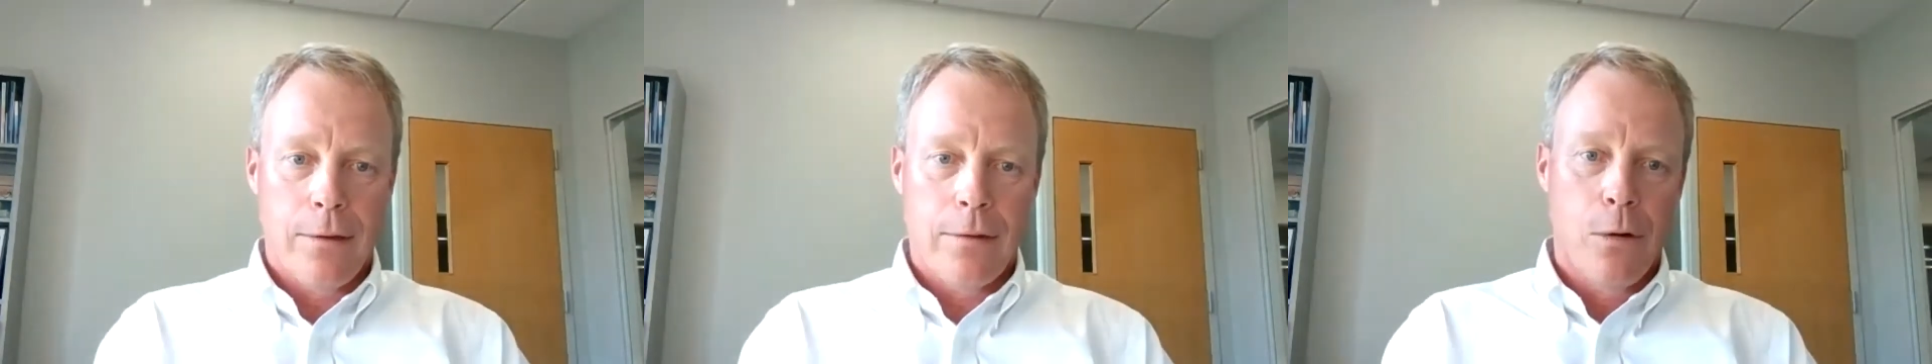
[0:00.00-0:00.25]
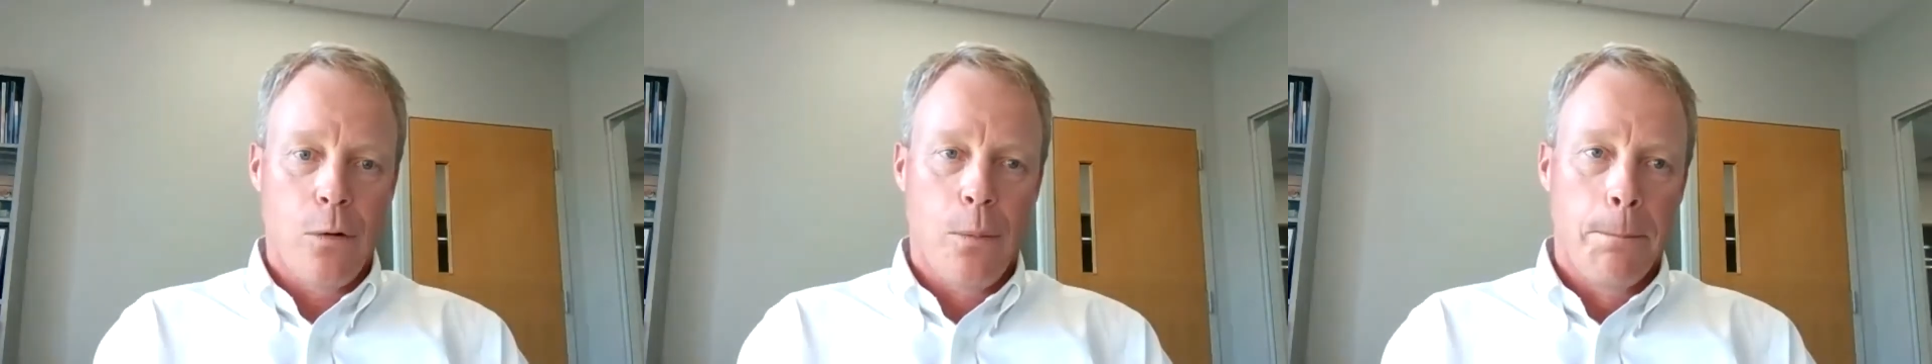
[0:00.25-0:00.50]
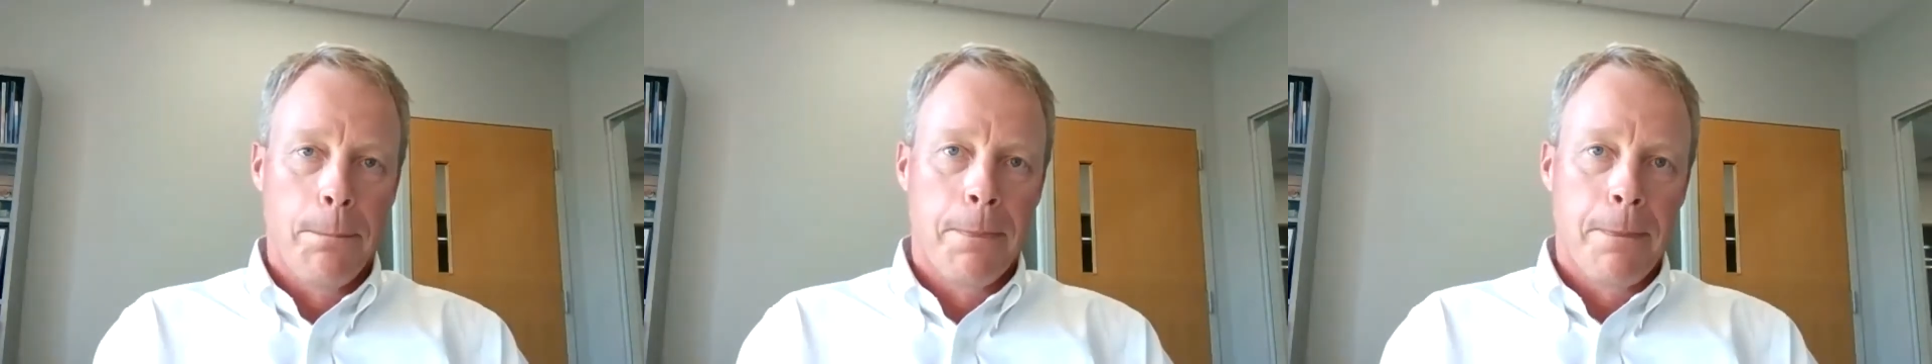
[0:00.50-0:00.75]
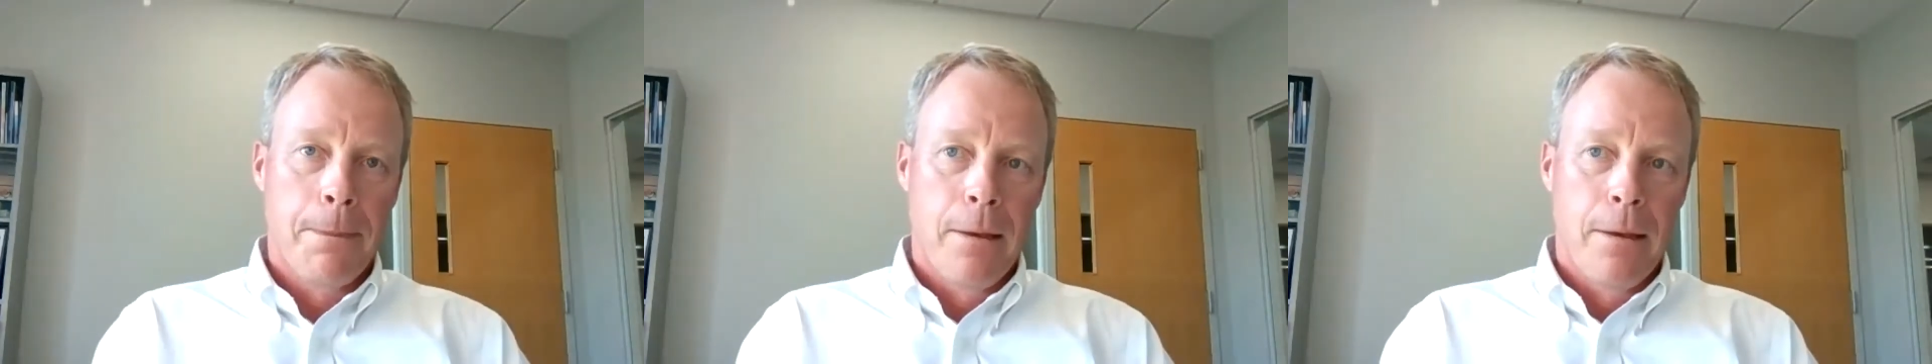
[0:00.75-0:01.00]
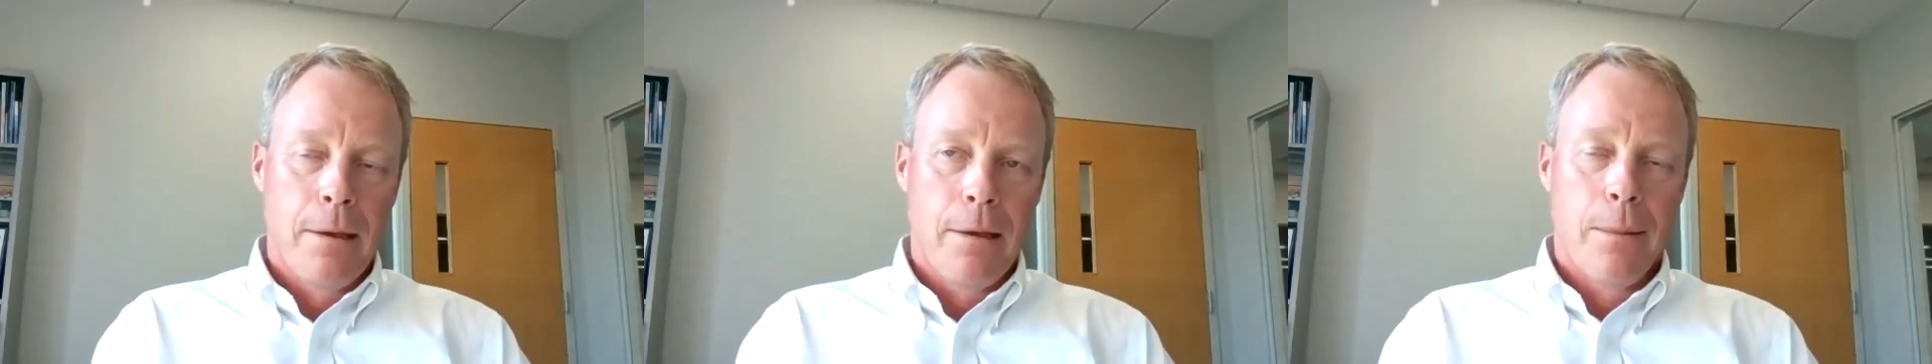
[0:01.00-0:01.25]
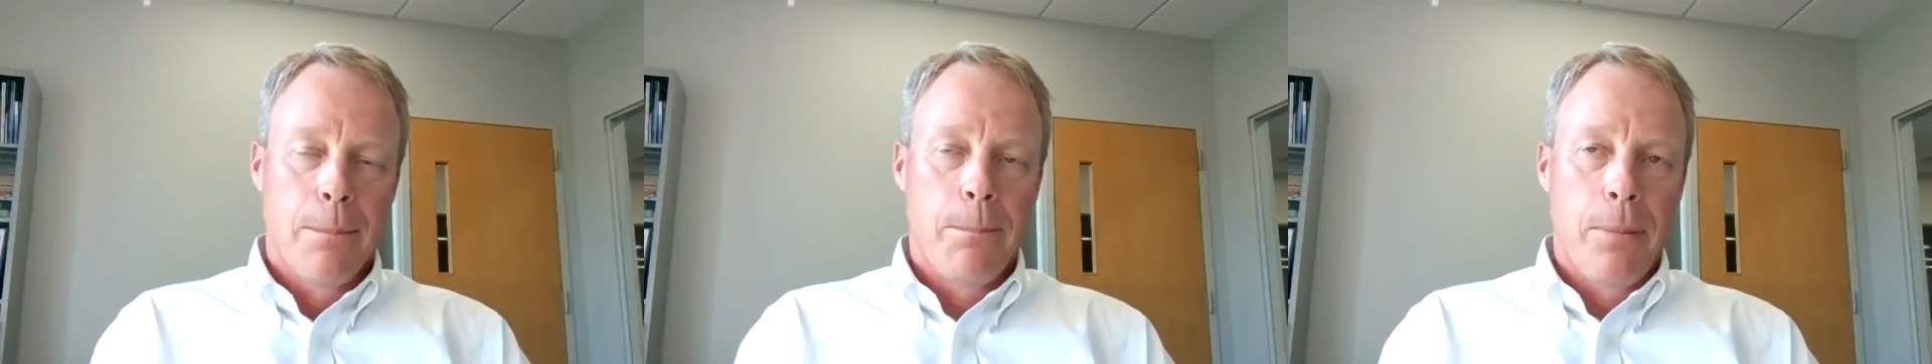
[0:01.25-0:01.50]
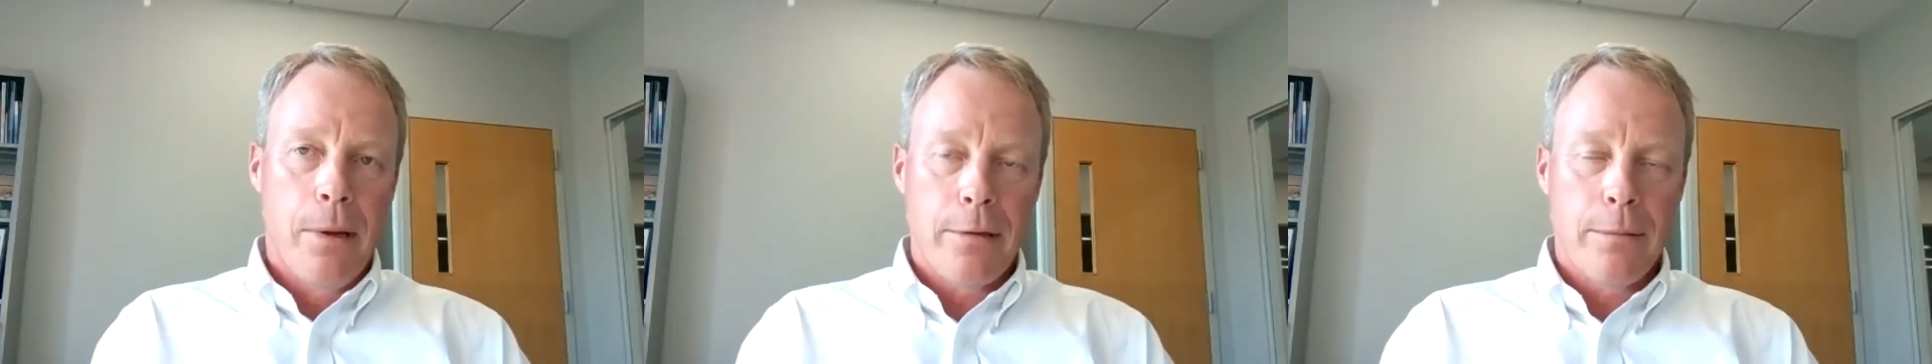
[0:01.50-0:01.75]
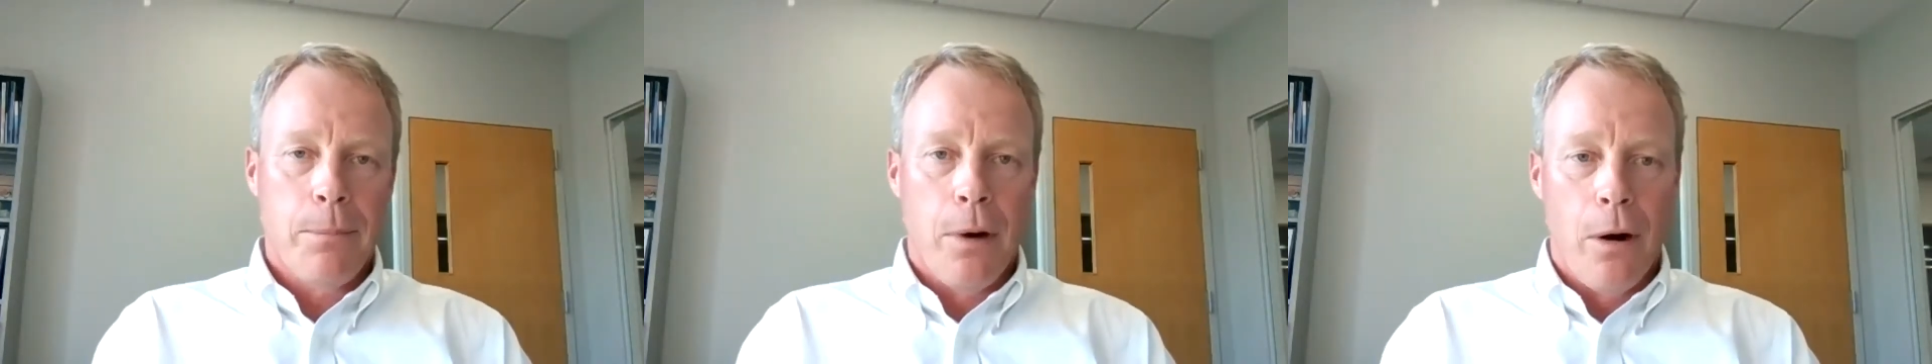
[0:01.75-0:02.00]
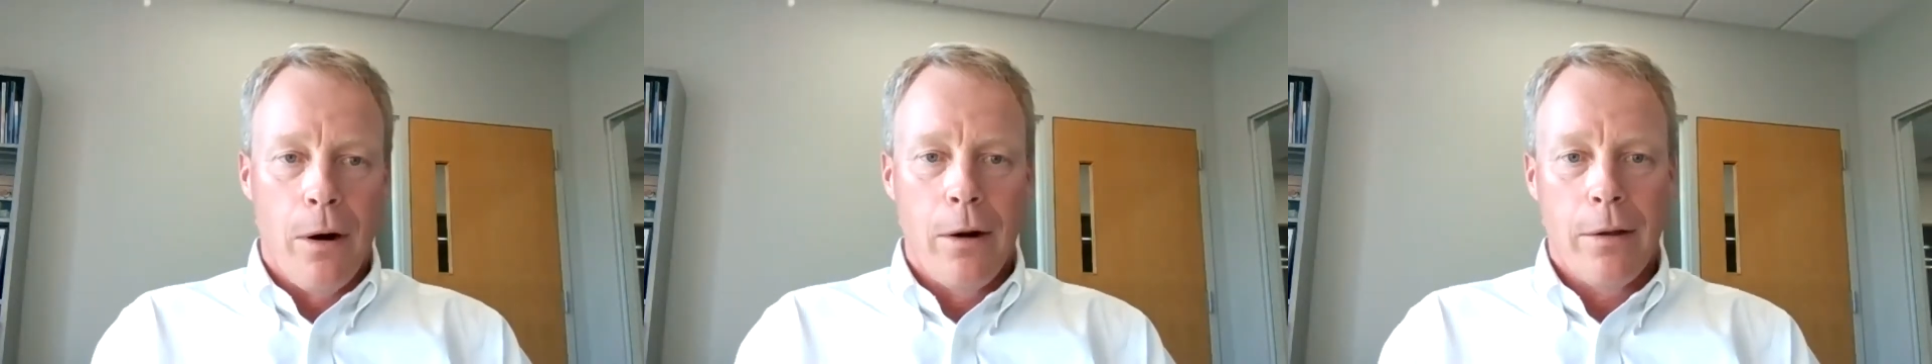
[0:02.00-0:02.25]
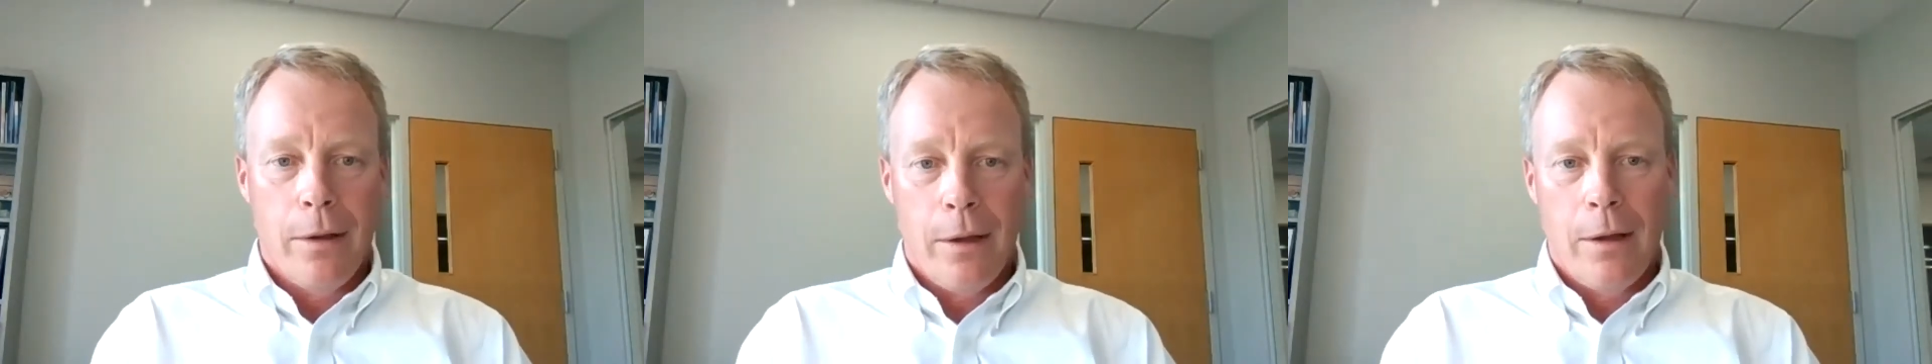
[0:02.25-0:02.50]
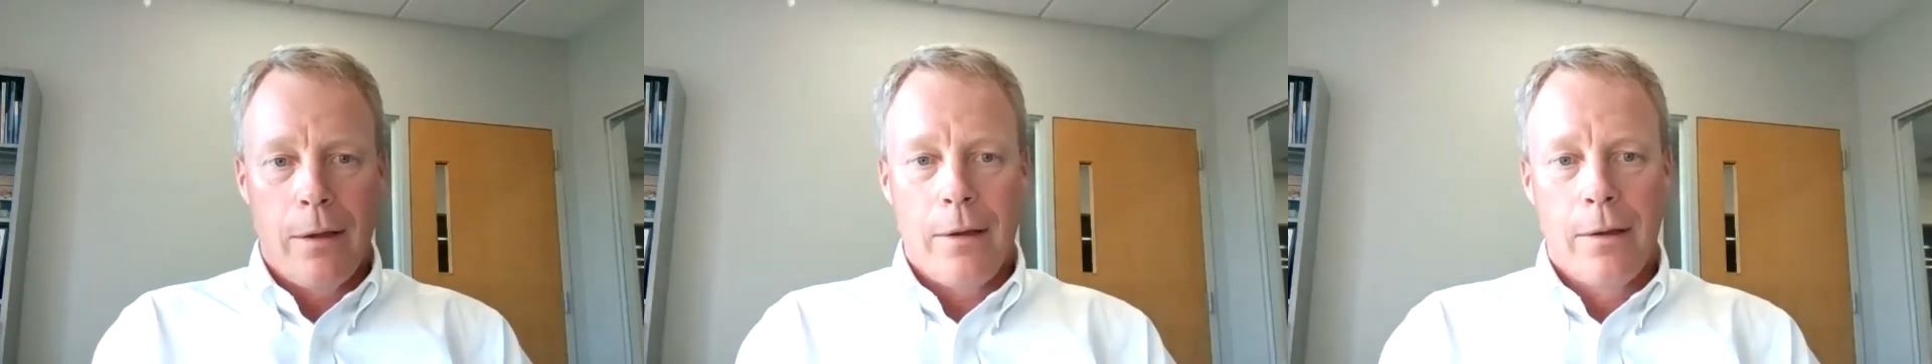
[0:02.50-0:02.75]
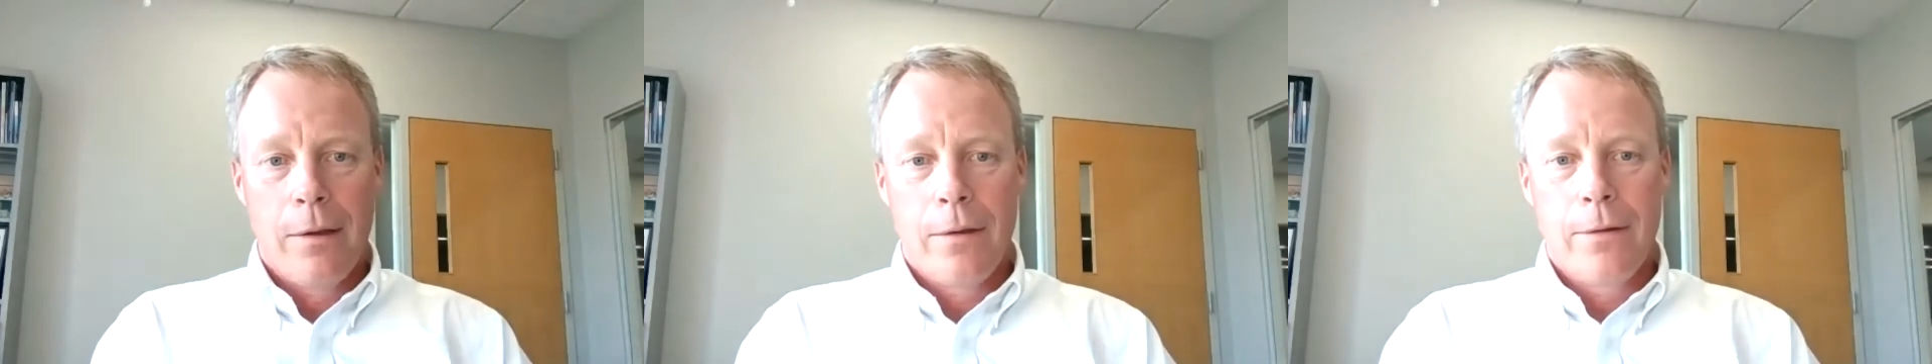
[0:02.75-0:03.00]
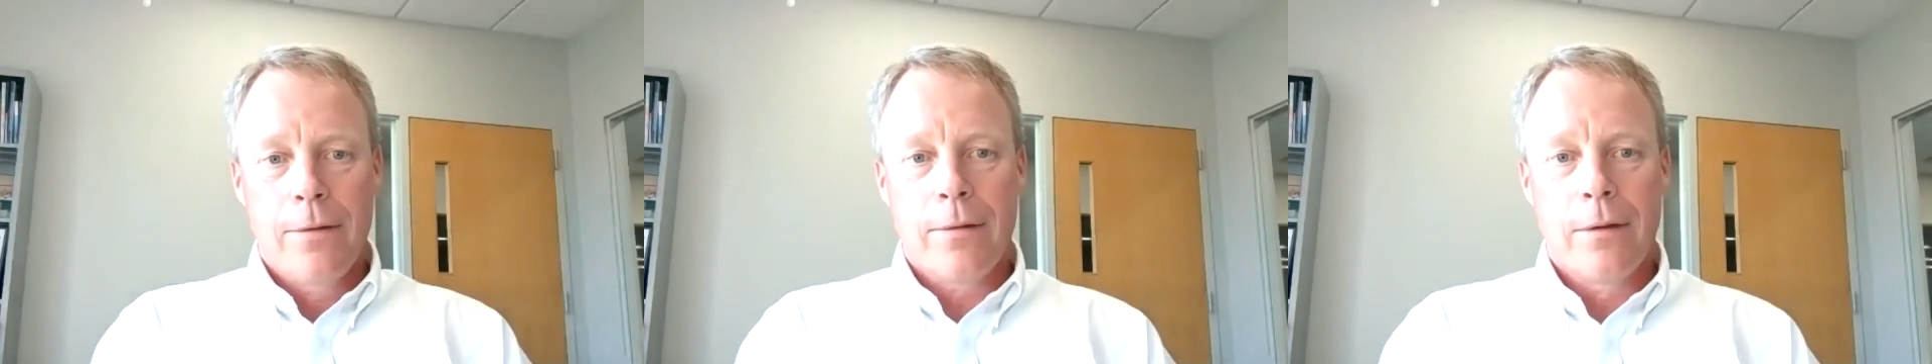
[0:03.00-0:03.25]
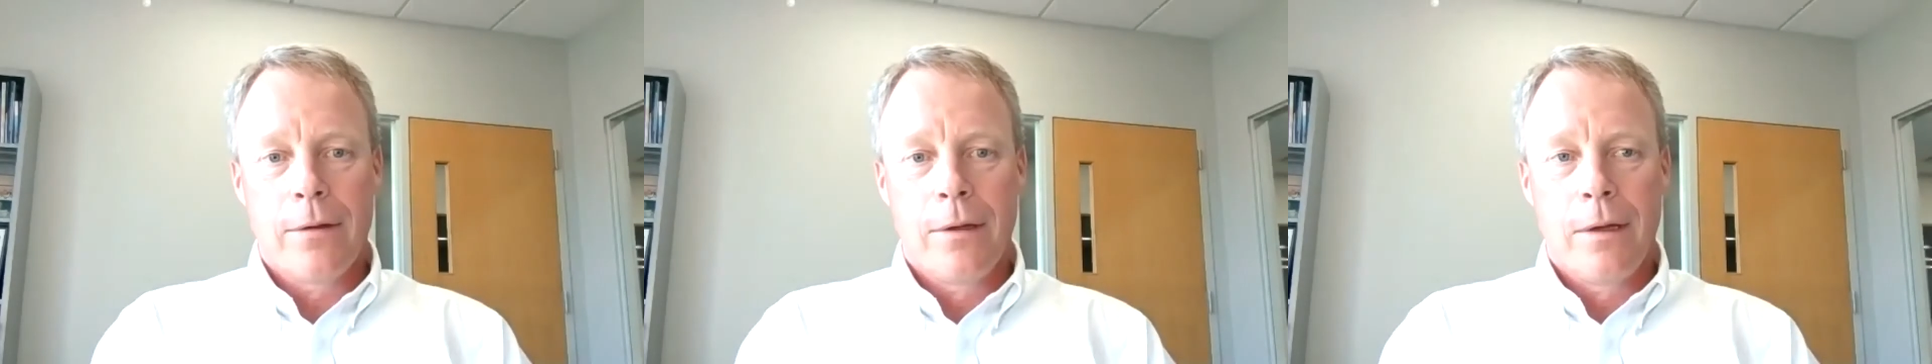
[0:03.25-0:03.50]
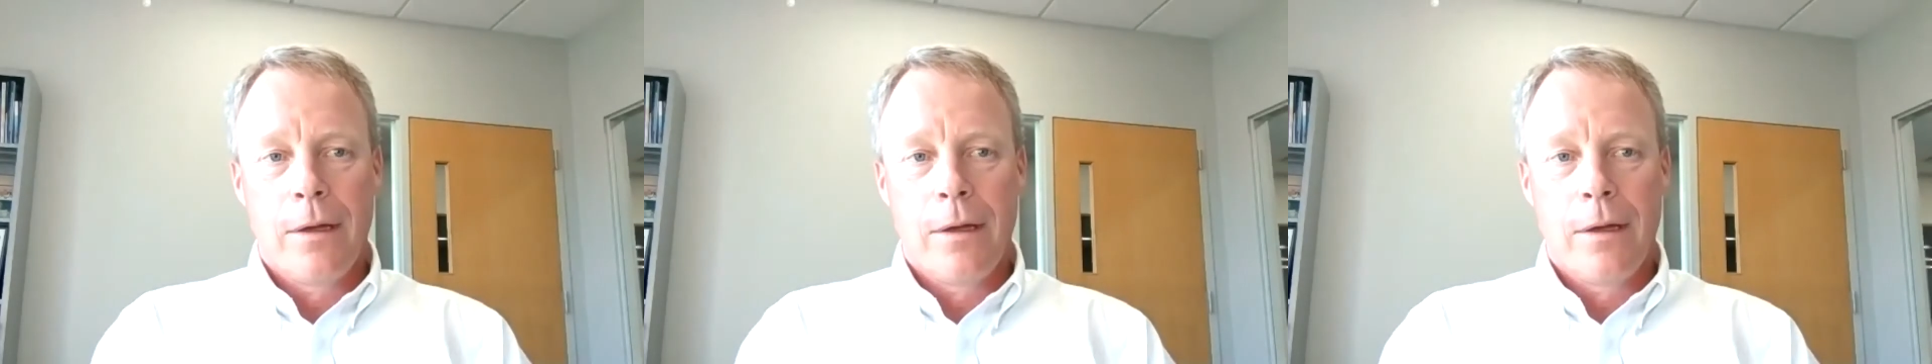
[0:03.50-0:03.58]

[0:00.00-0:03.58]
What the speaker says: So the best part of that is